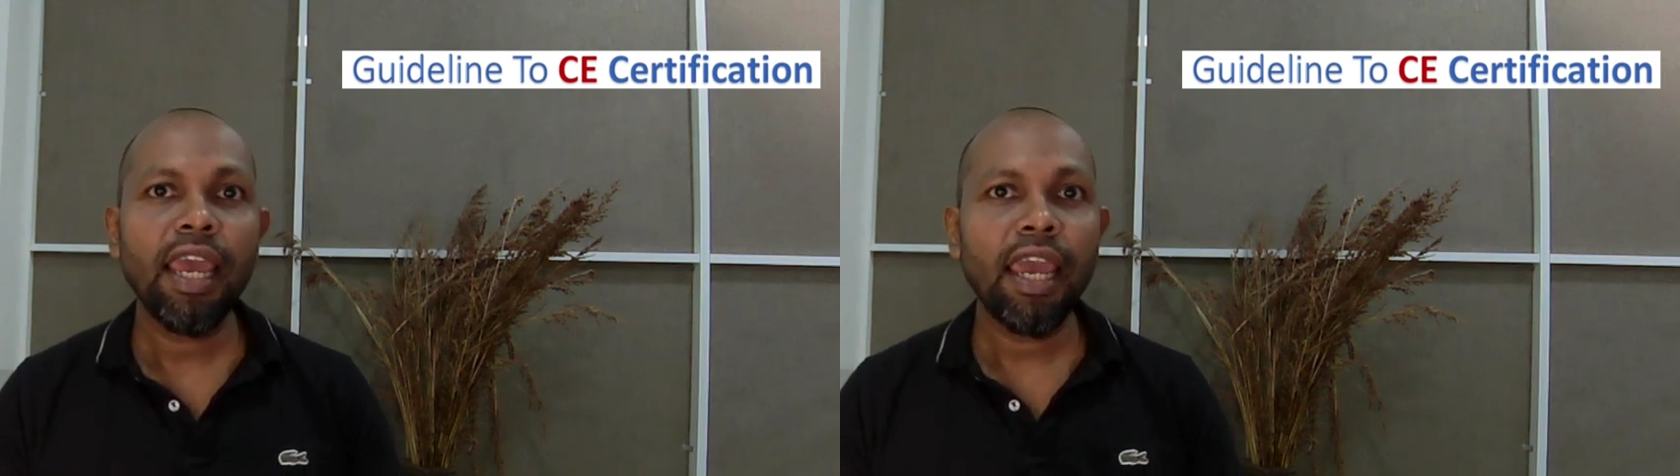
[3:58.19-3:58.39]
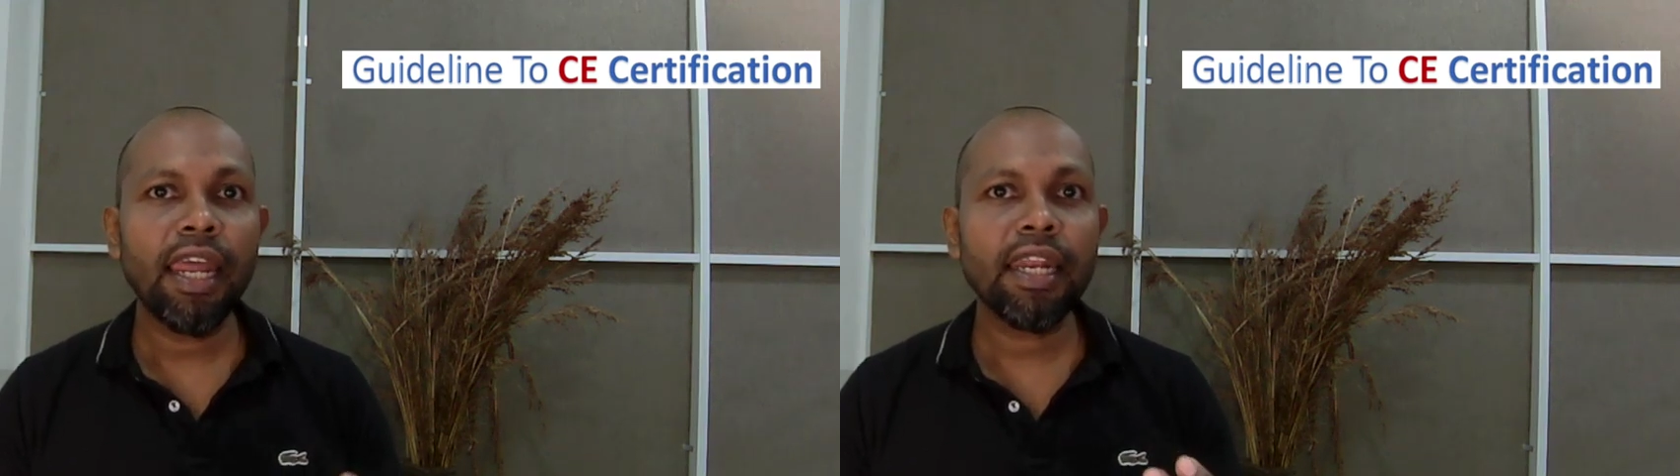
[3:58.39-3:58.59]

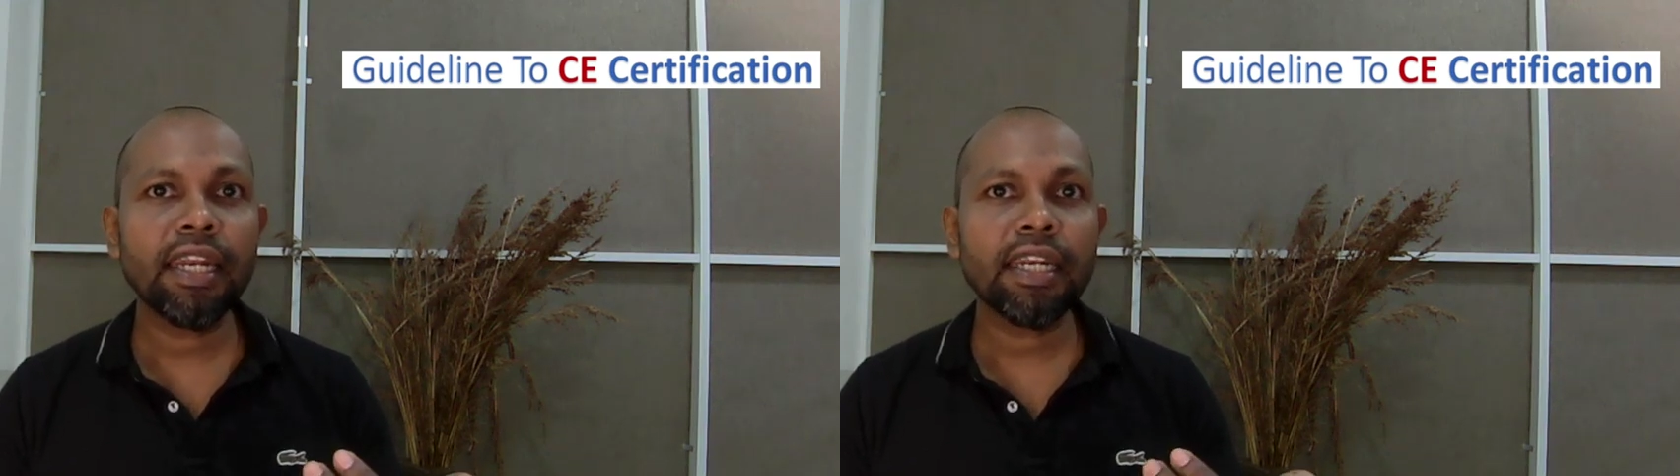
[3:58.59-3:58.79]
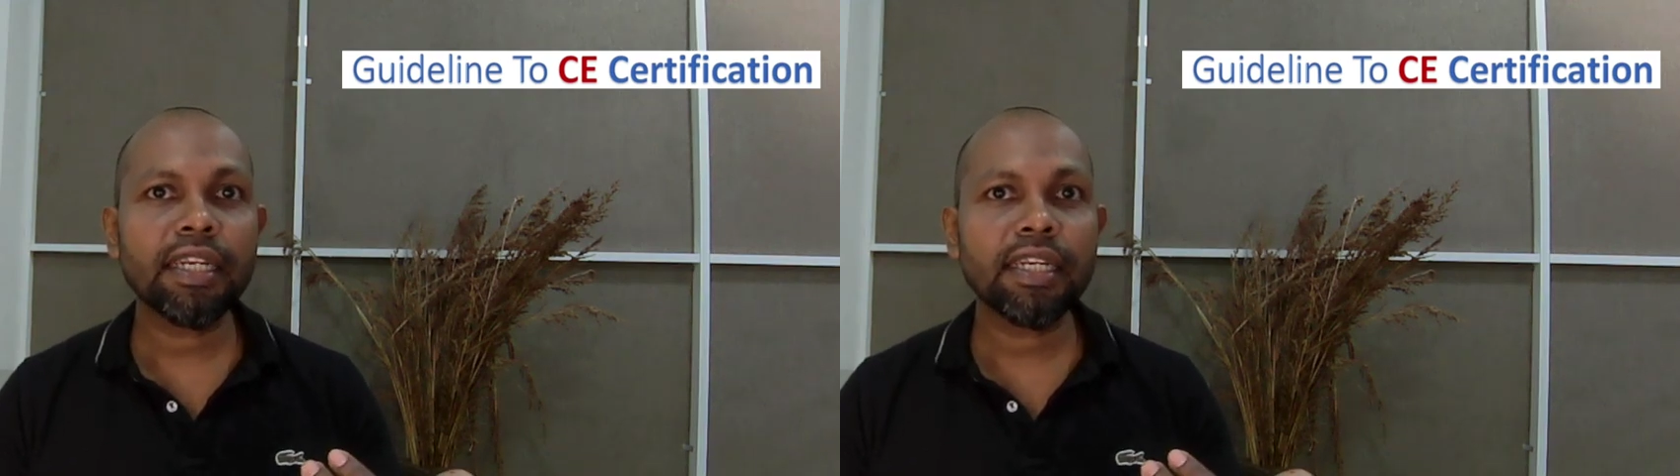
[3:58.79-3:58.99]

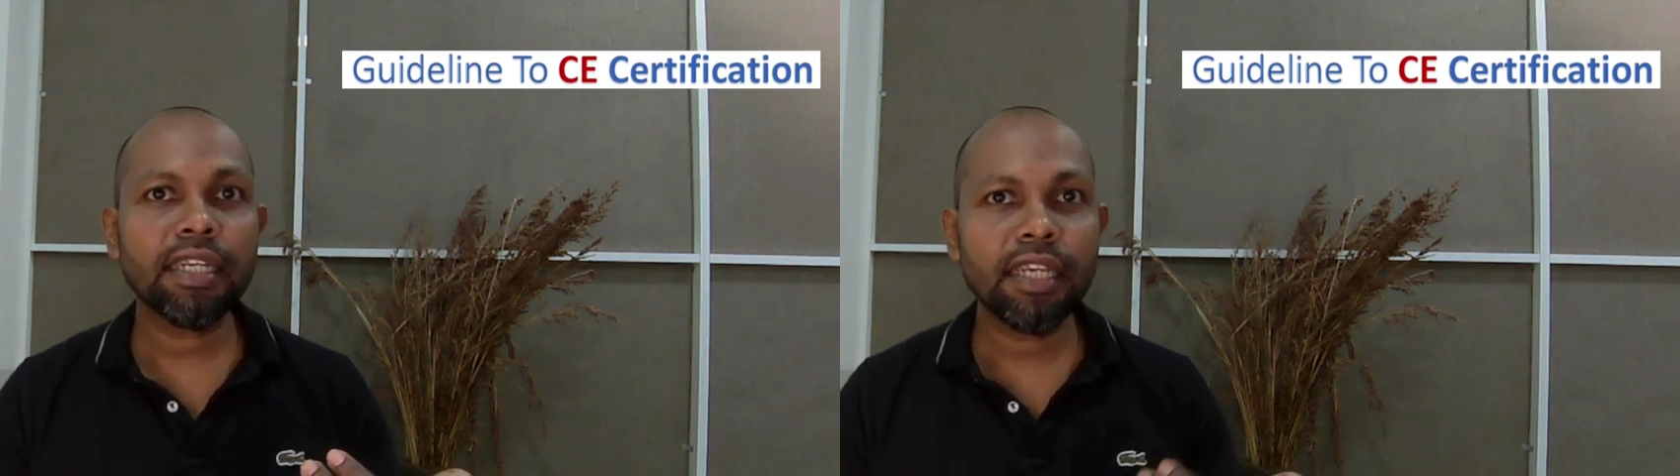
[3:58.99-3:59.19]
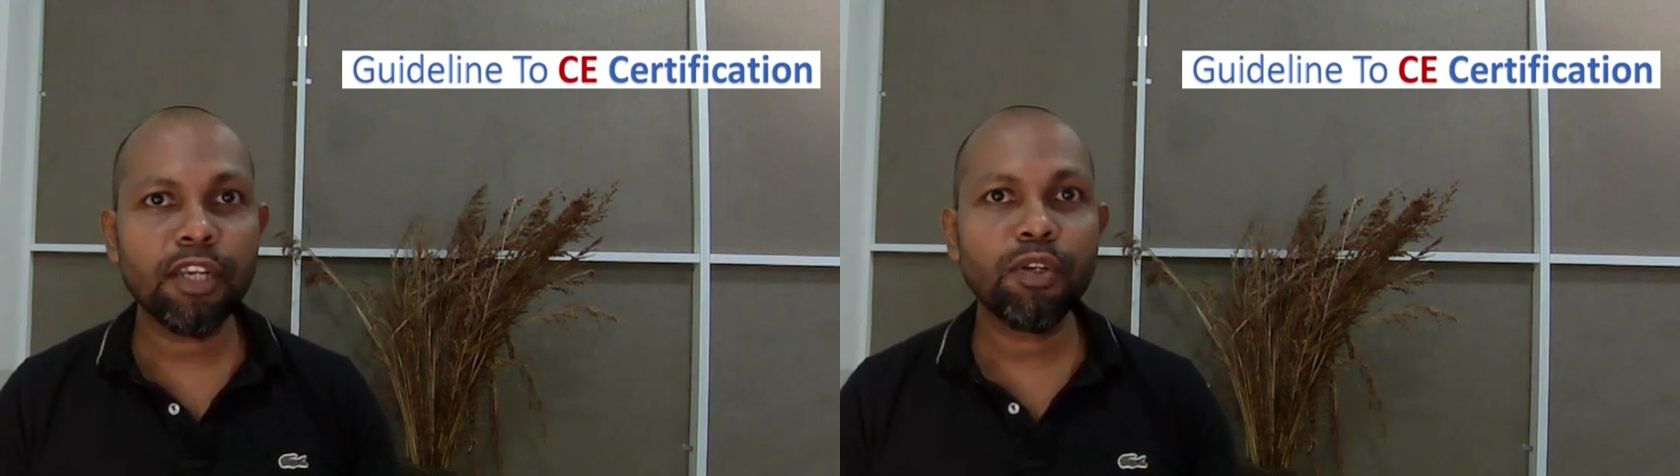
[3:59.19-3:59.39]
and
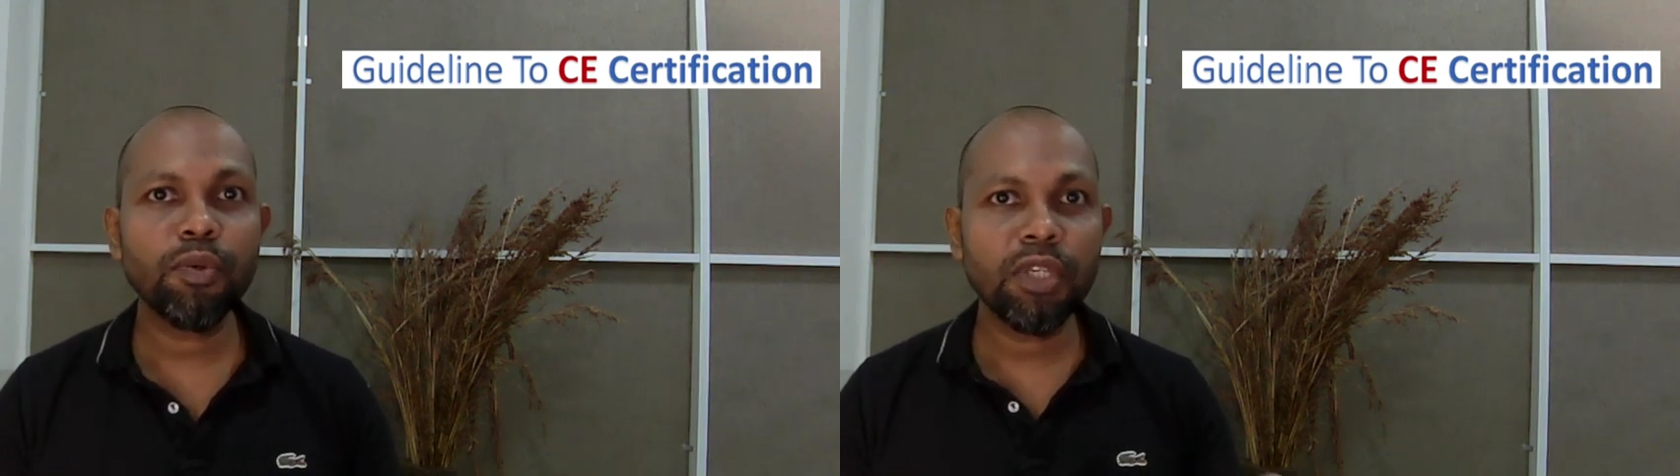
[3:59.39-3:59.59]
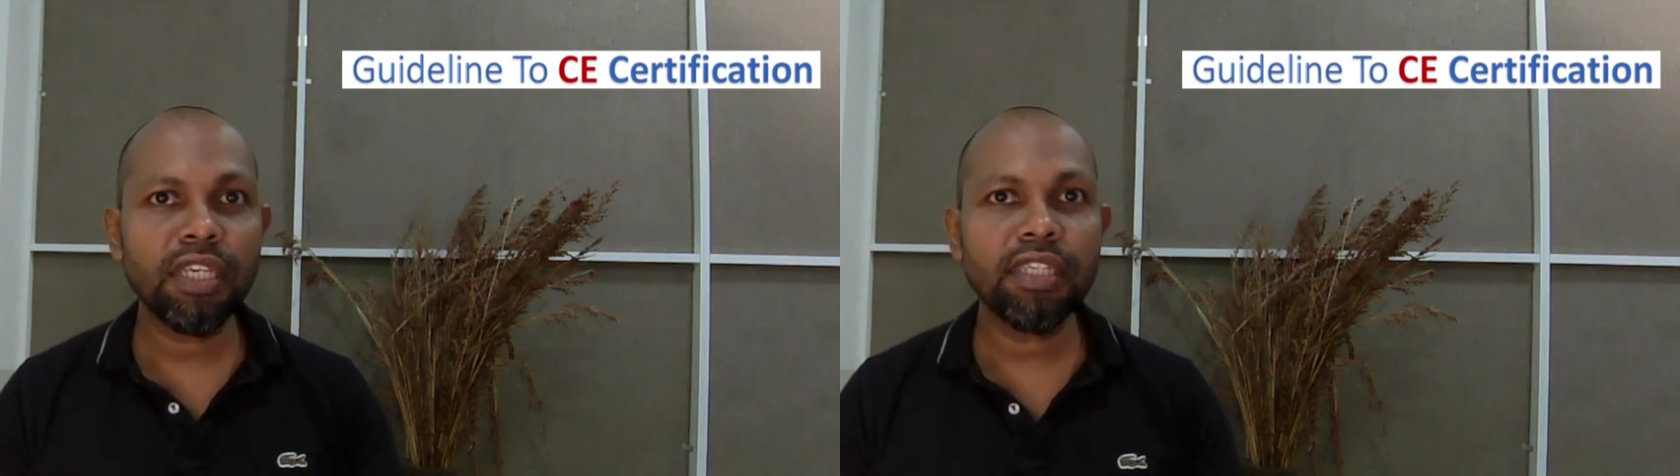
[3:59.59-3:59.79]
get
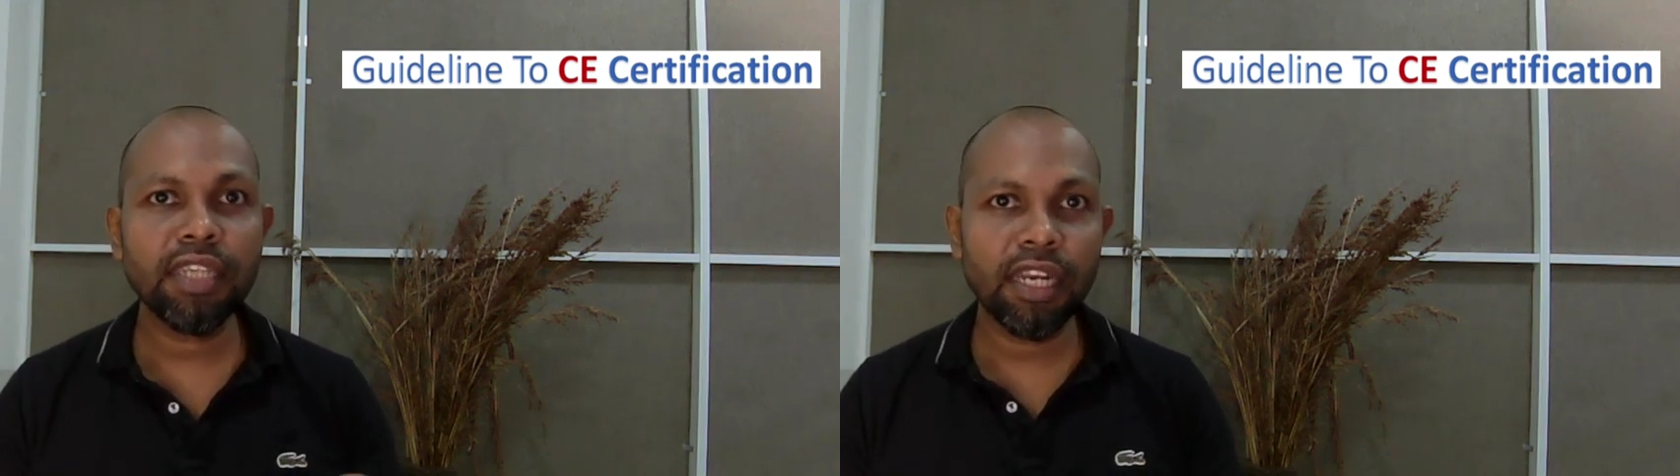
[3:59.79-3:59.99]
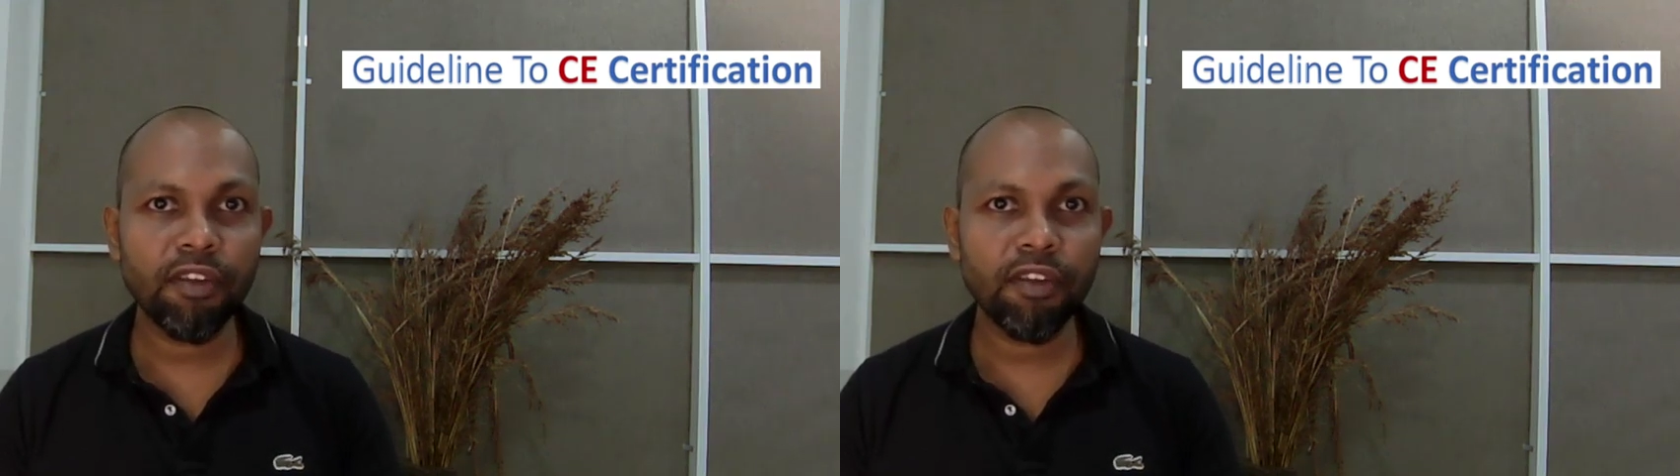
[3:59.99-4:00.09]
to each and